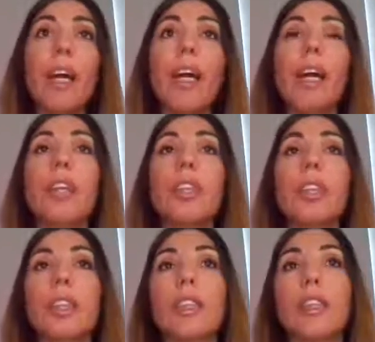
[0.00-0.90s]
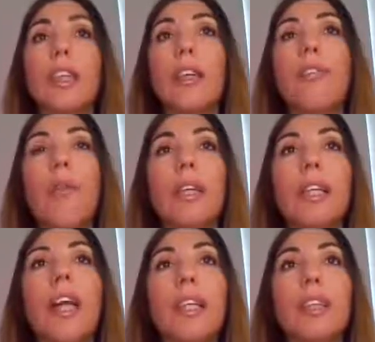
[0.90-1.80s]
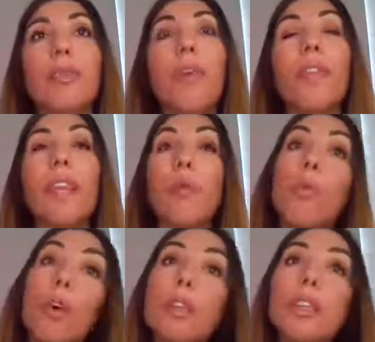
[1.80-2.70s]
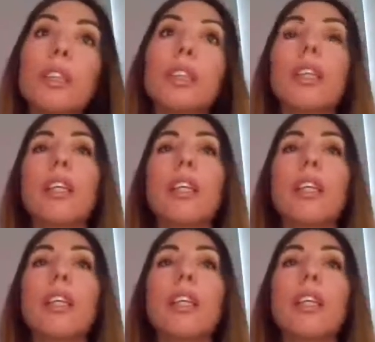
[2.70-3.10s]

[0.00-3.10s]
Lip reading: and just give our clients what they want,